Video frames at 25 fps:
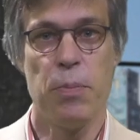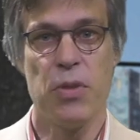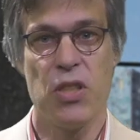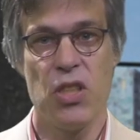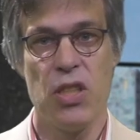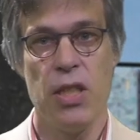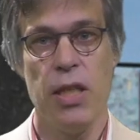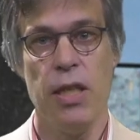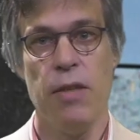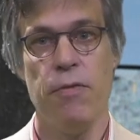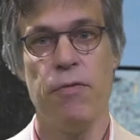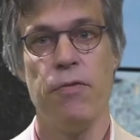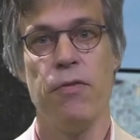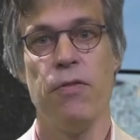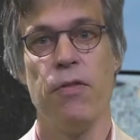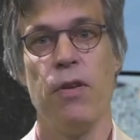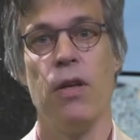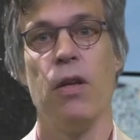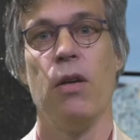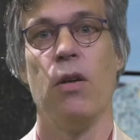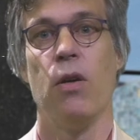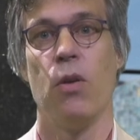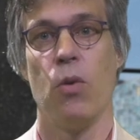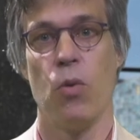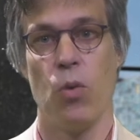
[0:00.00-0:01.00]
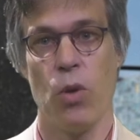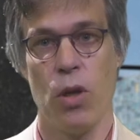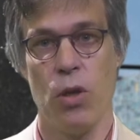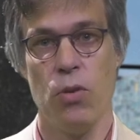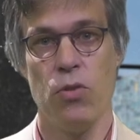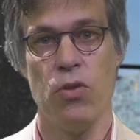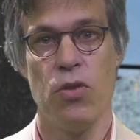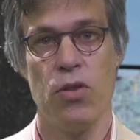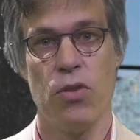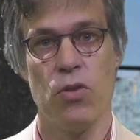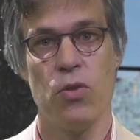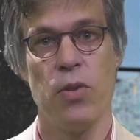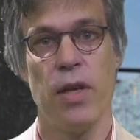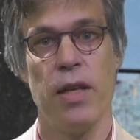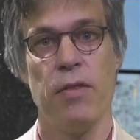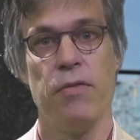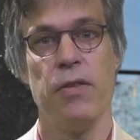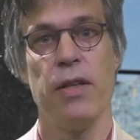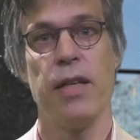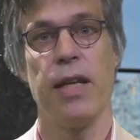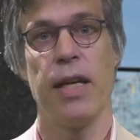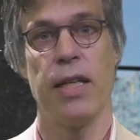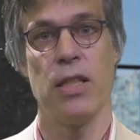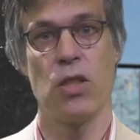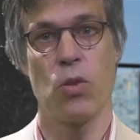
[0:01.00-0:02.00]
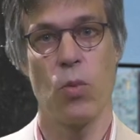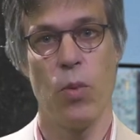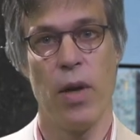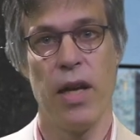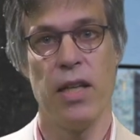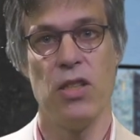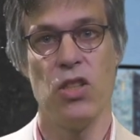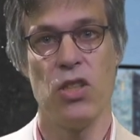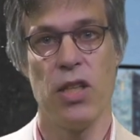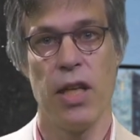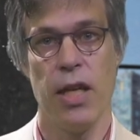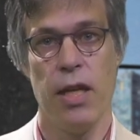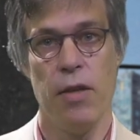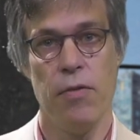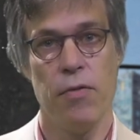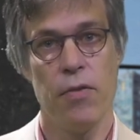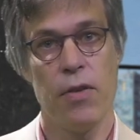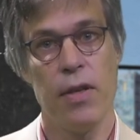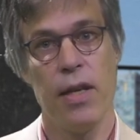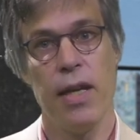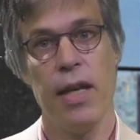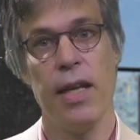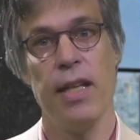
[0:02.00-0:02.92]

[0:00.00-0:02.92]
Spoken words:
perceive road traffic as quite safe,